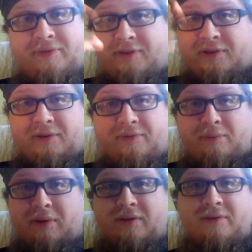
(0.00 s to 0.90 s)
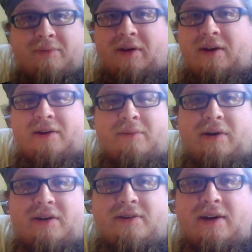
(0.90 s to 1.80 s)
stuff about
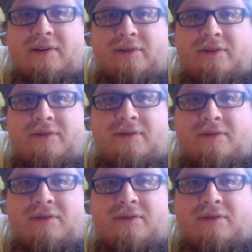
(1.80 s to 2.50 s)
my deck lists